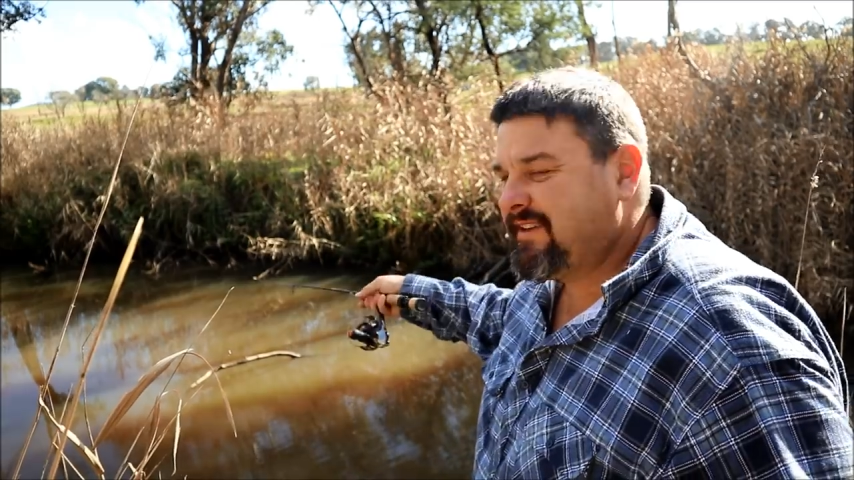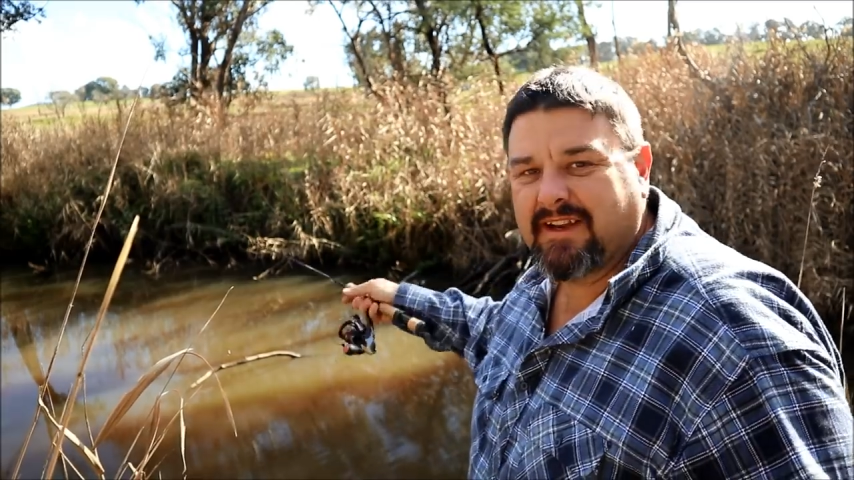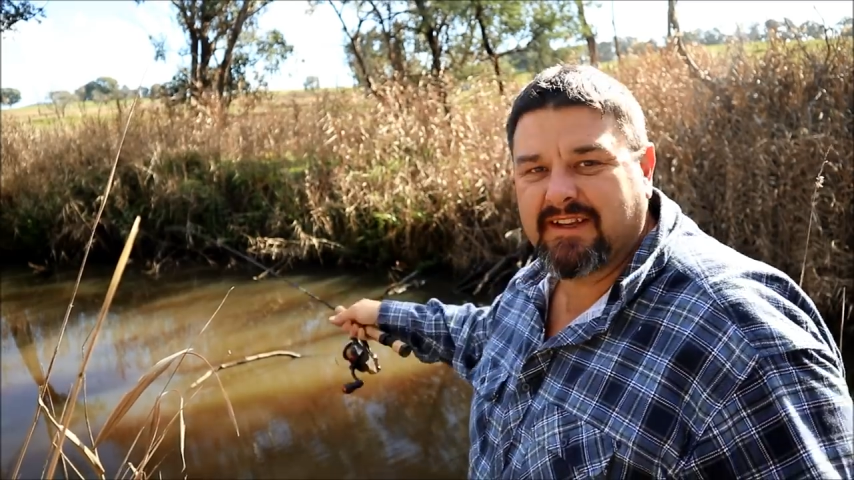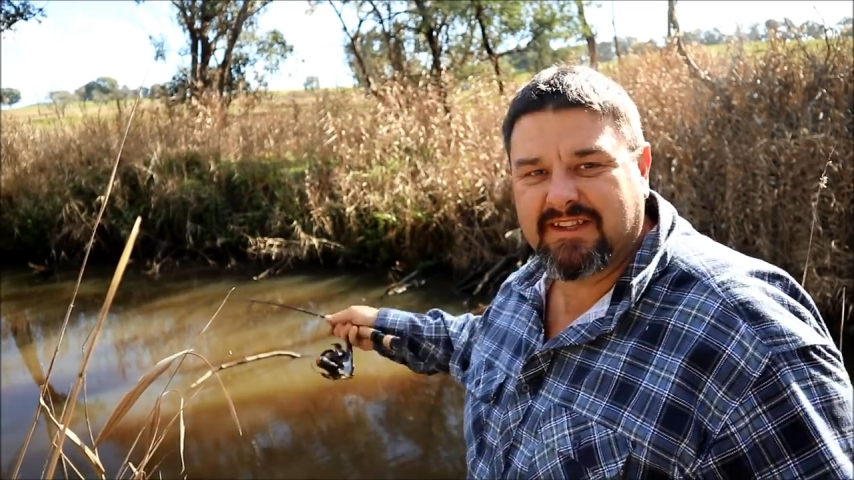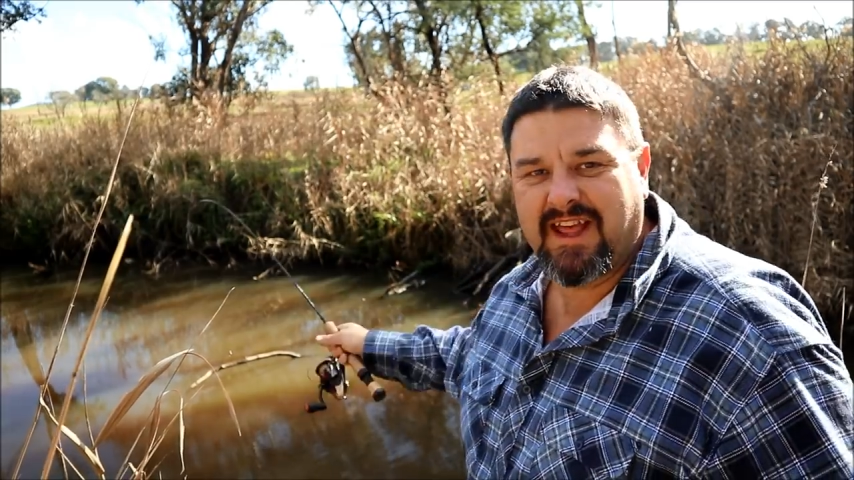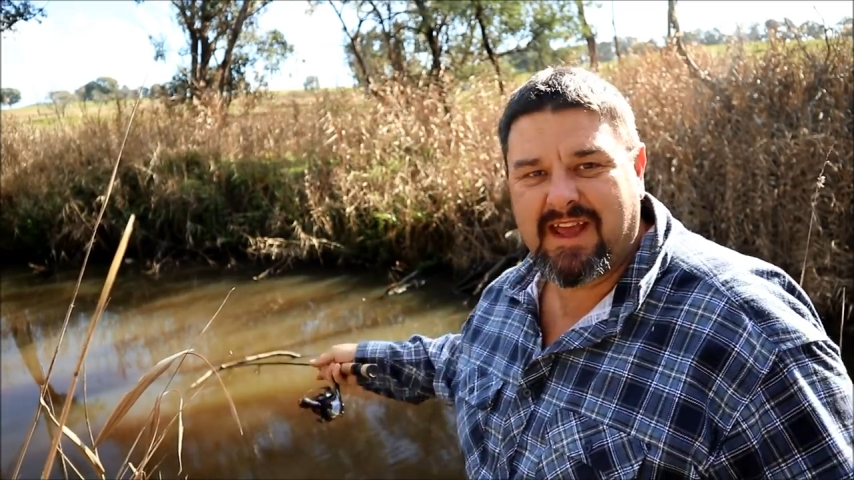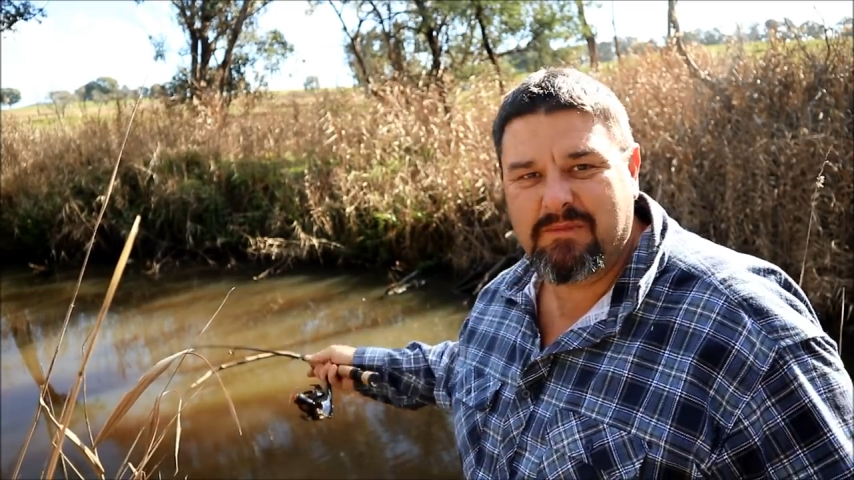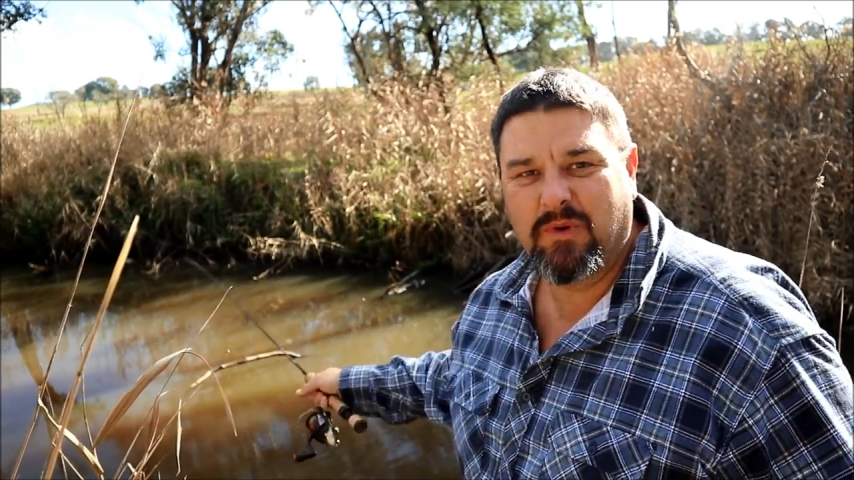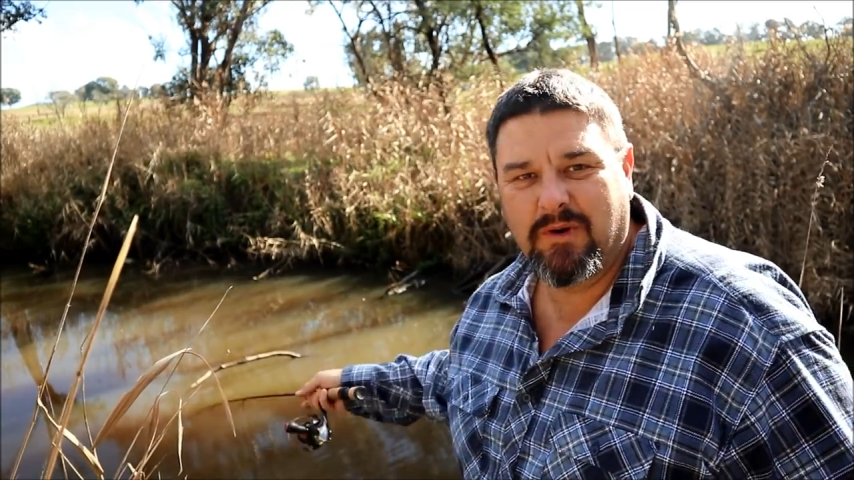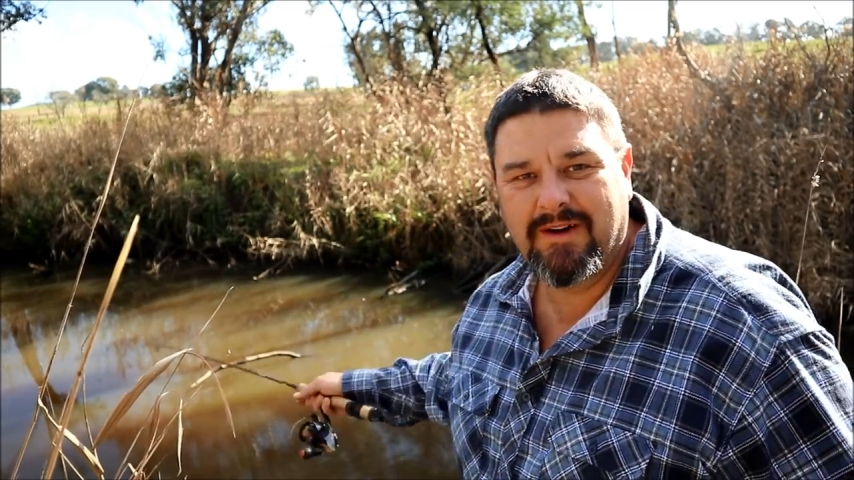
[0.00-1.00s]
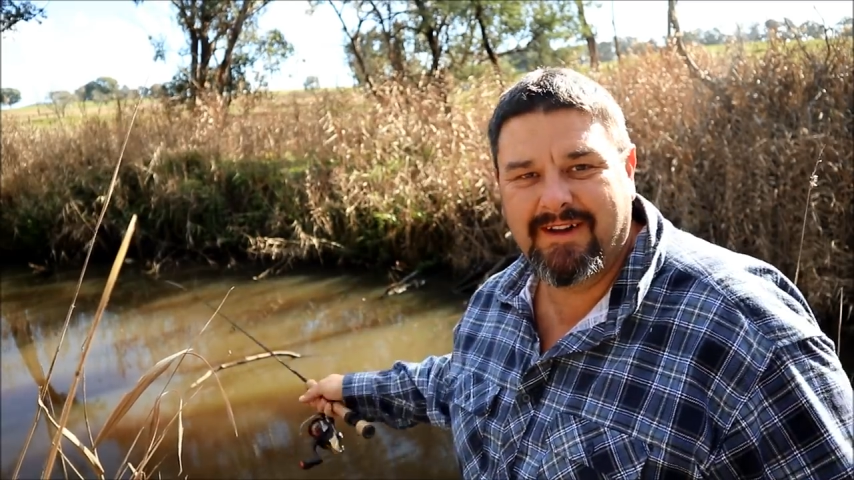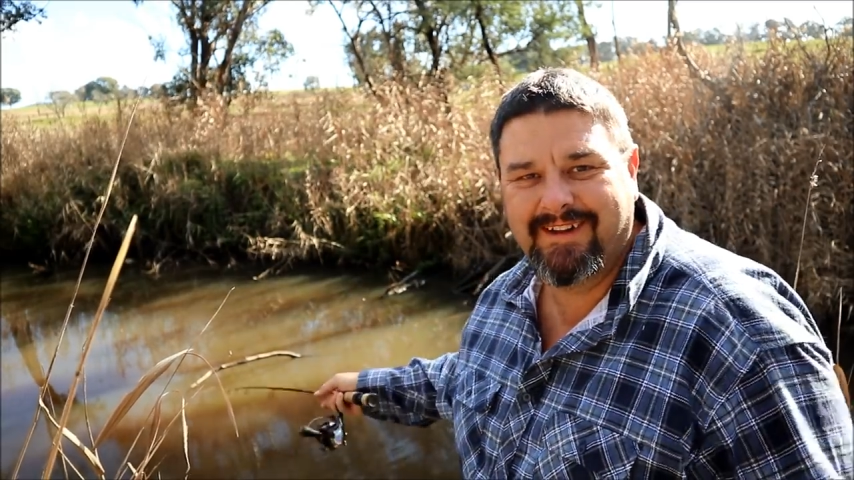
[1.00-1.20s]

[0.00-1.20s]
tend to snag more.